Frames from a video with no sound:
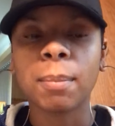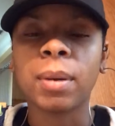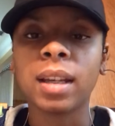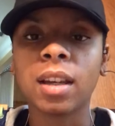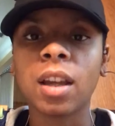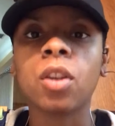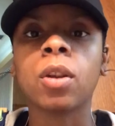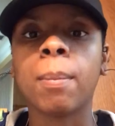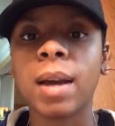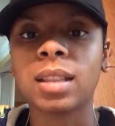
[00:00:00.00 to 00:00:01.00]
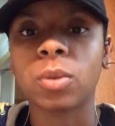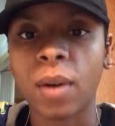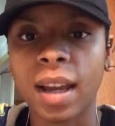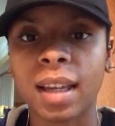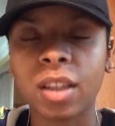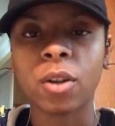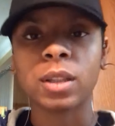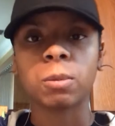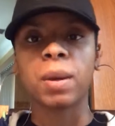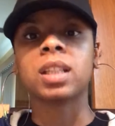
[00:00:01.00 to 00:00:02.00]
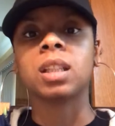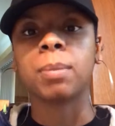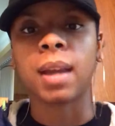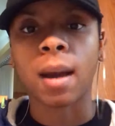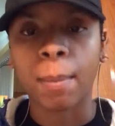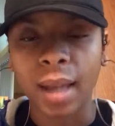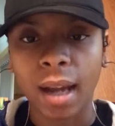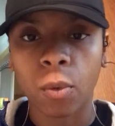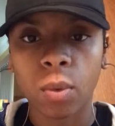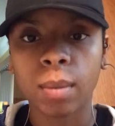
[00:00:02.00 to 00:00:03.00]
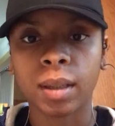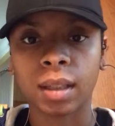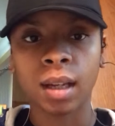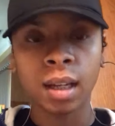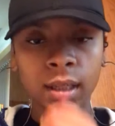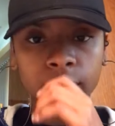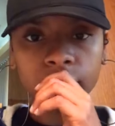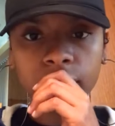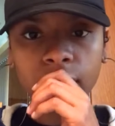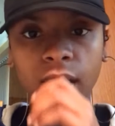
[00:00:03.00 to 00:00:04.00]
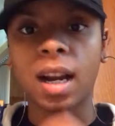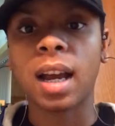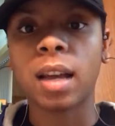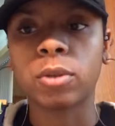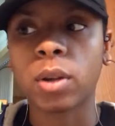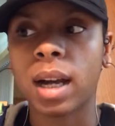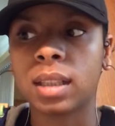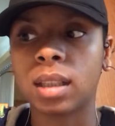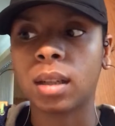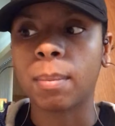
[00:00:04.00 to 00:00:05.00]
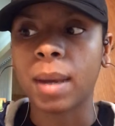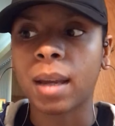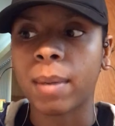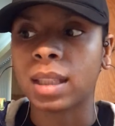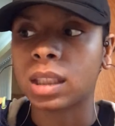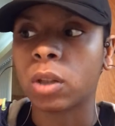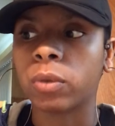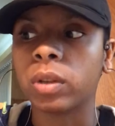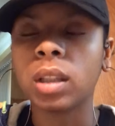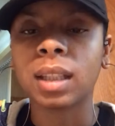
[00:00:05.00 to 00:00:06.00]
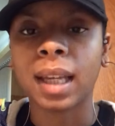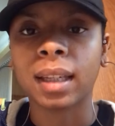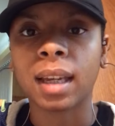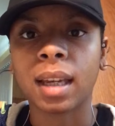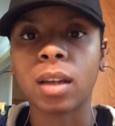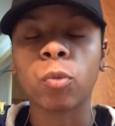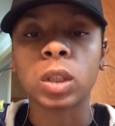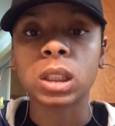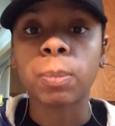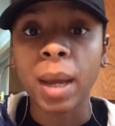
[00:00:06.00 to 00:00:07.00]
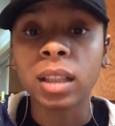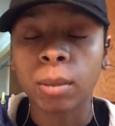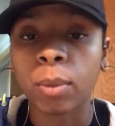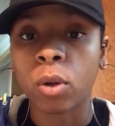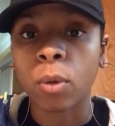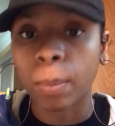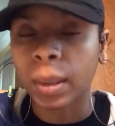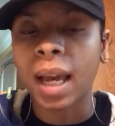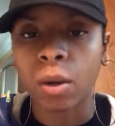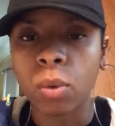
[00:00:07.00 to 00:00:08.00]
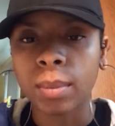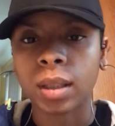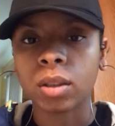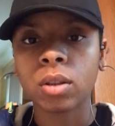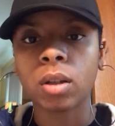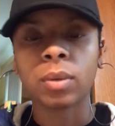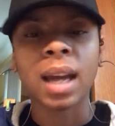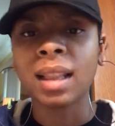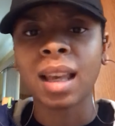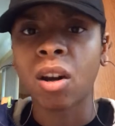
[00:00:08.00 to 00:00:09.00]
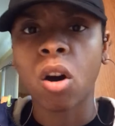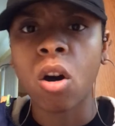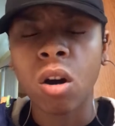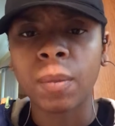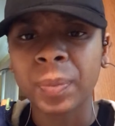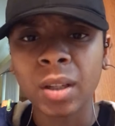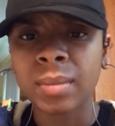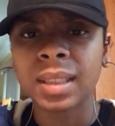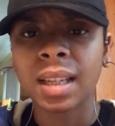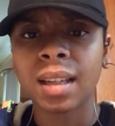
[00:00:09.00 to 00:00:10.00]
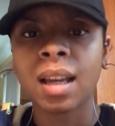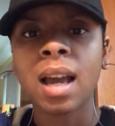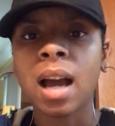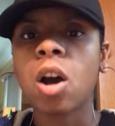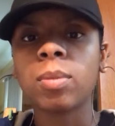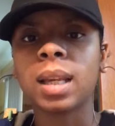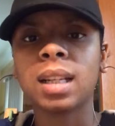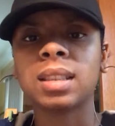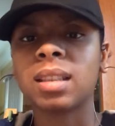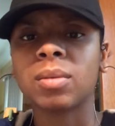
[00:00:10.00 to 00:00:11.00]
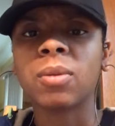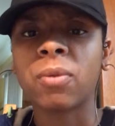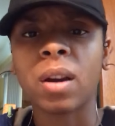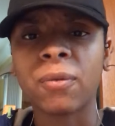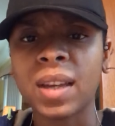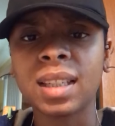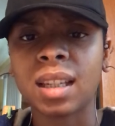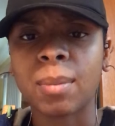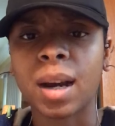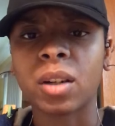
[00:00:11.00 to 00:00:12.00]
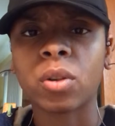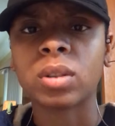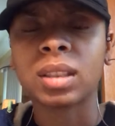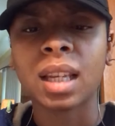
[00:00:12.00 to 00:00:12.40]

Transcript: but in the best way, especially being a black woman, I have tried to make myself look like a respectable black woman. Not that all, what I'm saying? I hope that doesn't offend anybody or